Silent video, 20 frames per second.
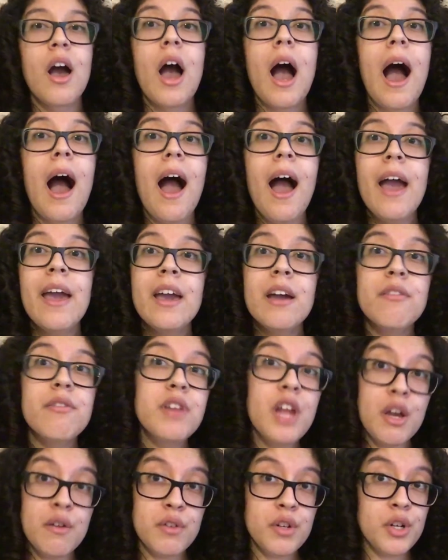I have
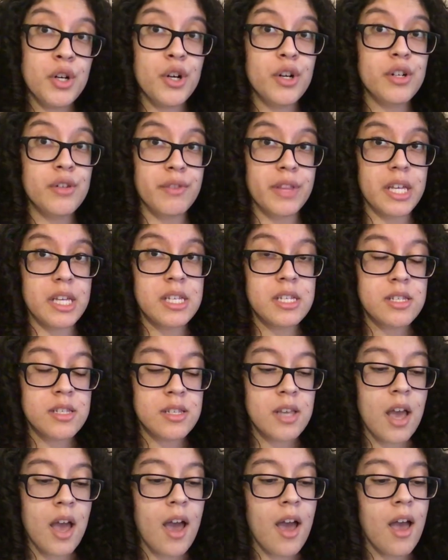never heard of
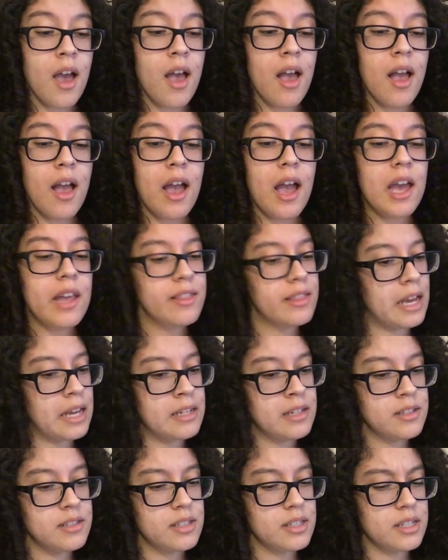this, and that
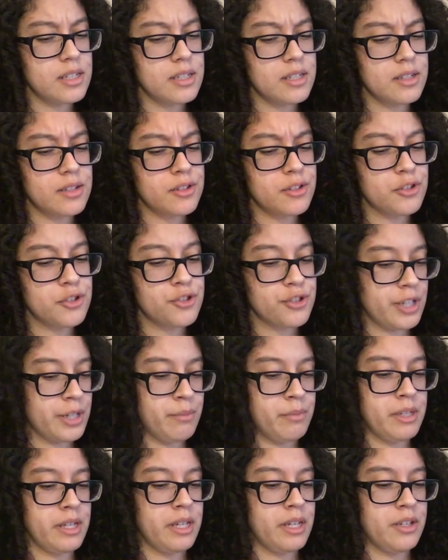is
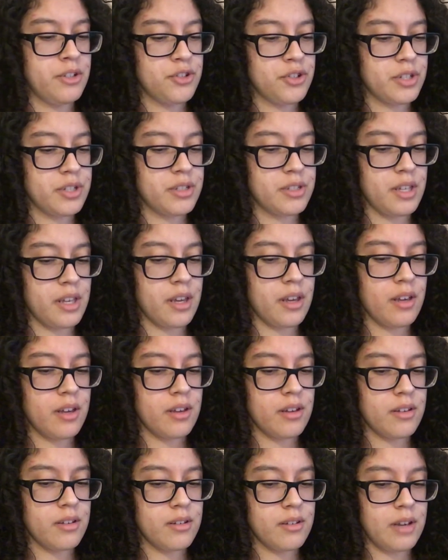extremely interesting.
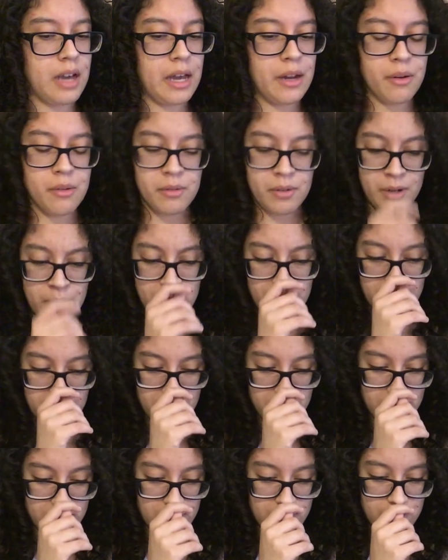I don't know.
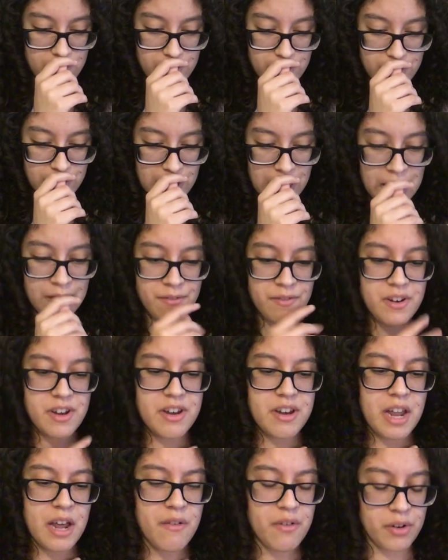I have
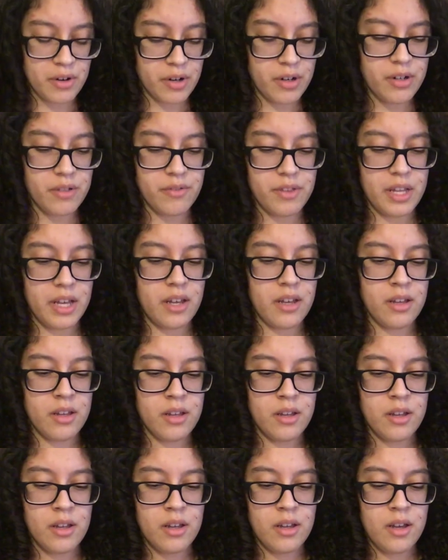never heard of that,
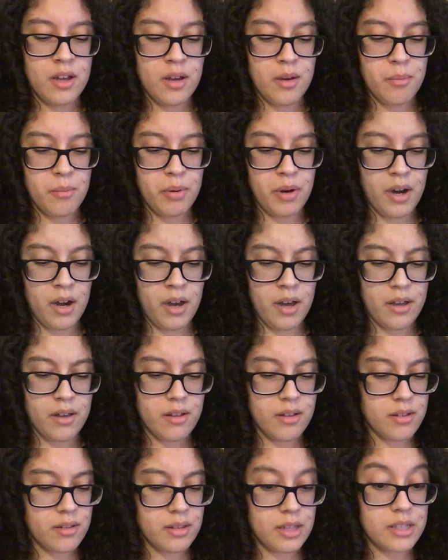but
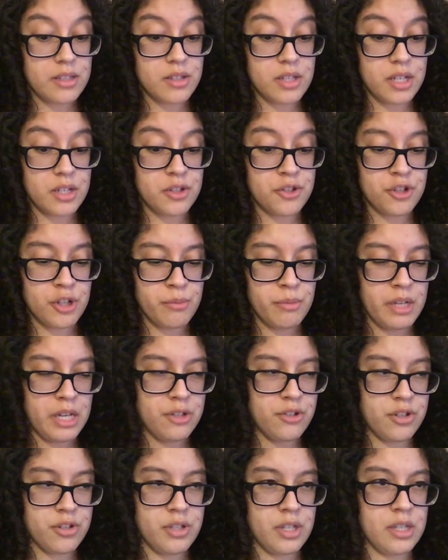that's extremely
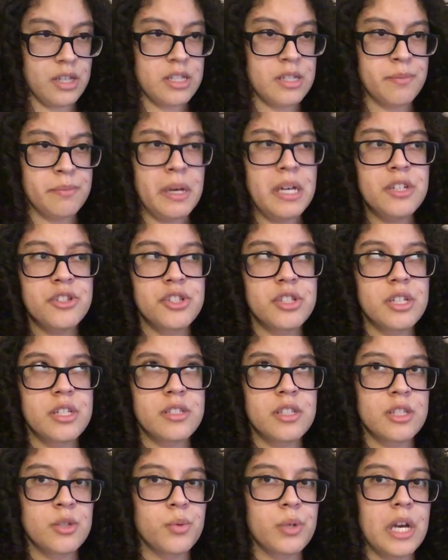interesting, especially
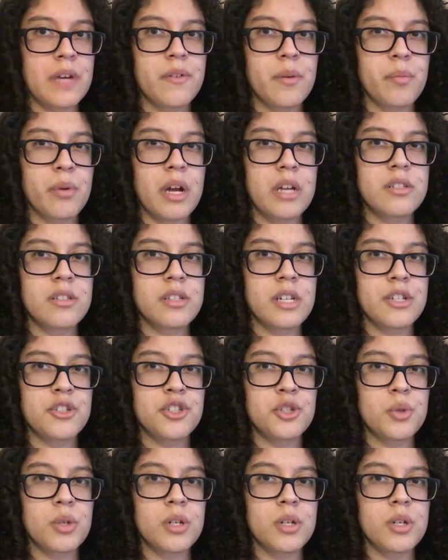since we have a presidential